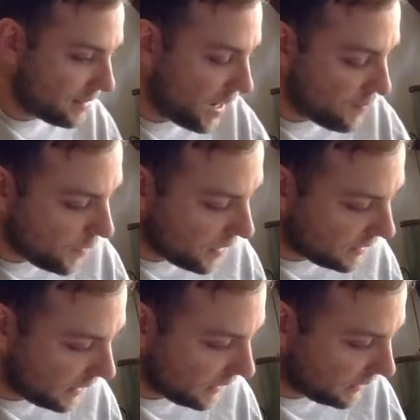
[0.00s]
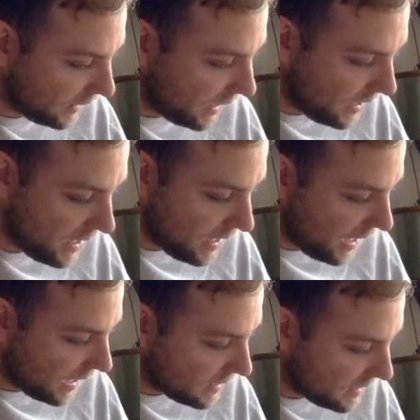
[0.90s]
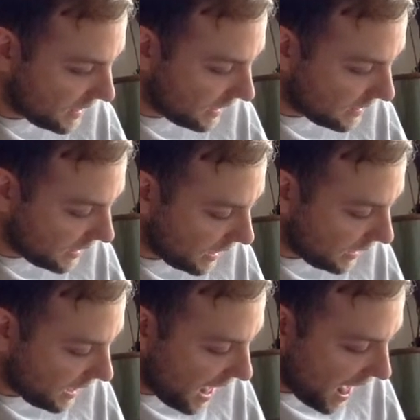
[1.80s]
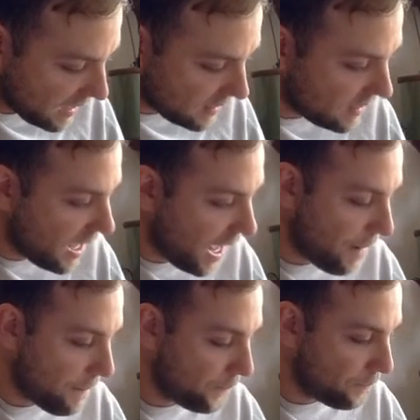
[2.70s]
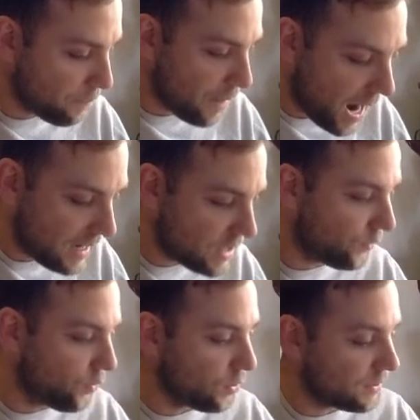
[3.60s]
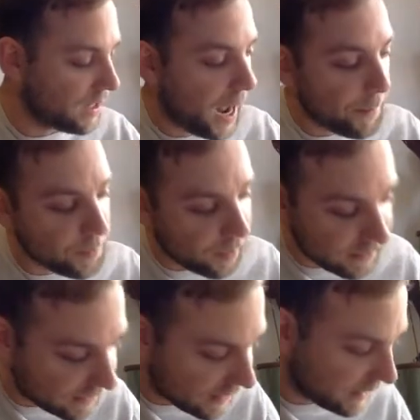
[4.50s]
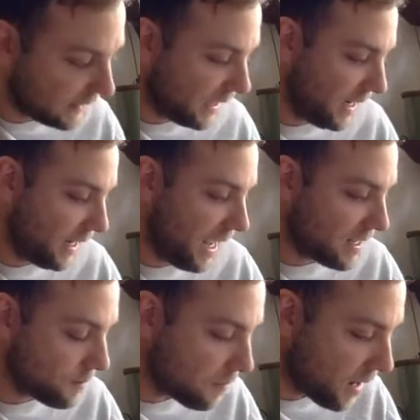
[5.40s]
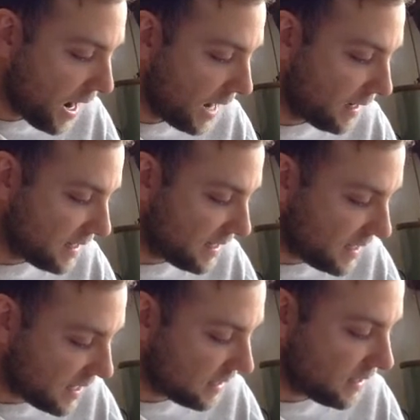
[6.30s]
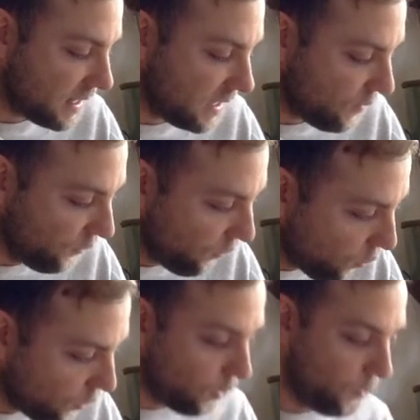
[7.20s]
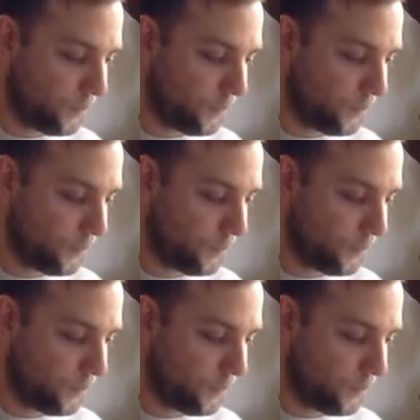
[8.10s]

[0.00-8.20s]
times by 16 is 16x, and minus 4 times by 16 is minus 64.